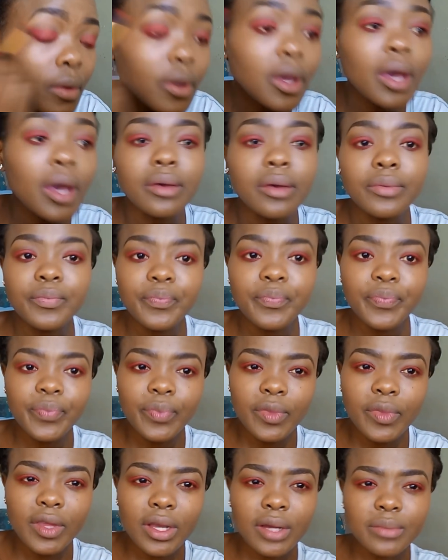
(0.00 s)
Okay,
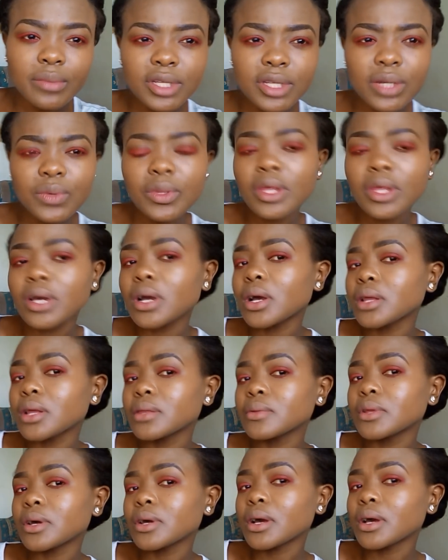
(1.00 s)
I think I'm done with the,
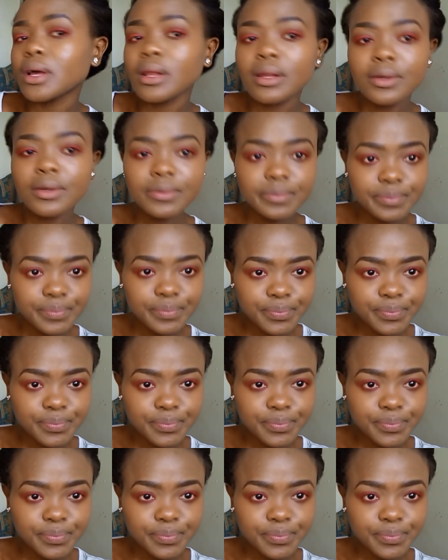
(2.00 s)
the color.